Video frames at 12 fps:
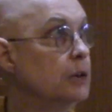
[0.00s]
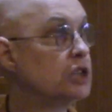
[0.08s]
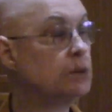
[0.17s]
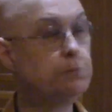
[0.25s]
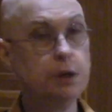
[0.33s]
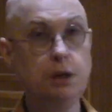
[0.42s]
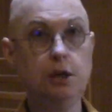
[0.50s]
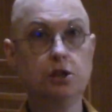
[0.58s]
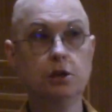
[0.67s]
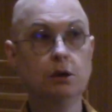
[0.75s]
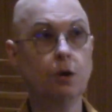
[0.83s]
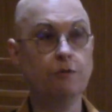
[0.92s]
I simply need
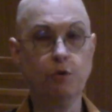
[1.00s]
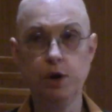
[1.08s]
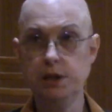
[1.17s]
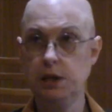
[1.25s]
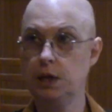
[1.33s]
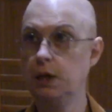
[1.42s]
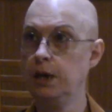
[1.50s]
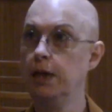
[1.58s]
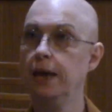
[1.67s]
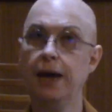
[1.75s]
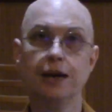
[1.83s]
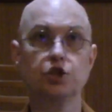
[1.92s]
to avoid taking
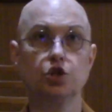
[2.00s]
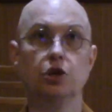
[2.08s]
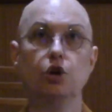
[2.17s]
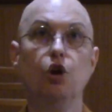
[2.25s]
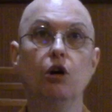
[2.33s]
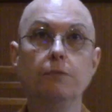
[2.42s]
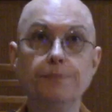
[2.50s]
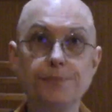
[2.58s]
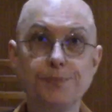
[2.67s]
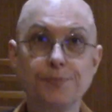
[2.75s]
any action at all